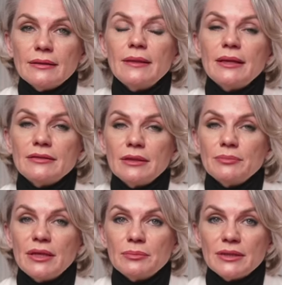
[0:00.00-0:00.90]
If the
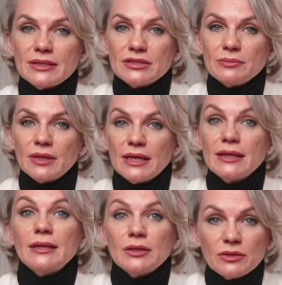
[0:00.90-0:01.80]
pigment is applied
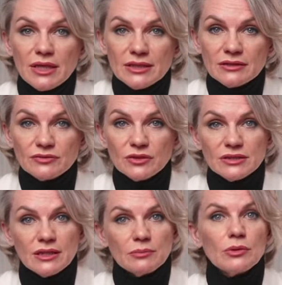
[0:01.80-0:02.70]
incorrectly, for
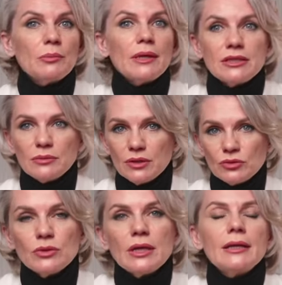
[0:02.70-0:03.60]
example, by someone
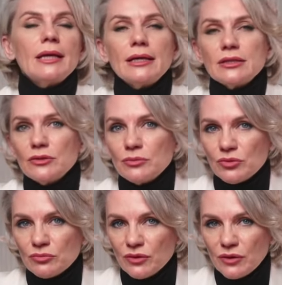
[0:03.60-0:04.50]
who does laser
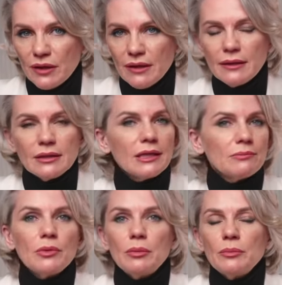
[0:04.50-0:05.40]
removal, they
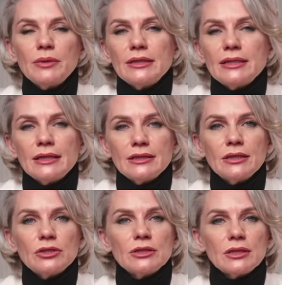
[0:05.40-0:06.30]
have probably seen
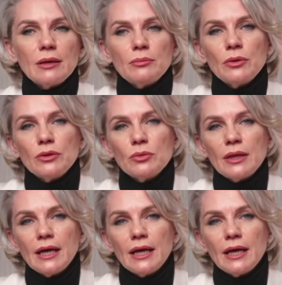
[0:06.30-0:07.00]
such examples when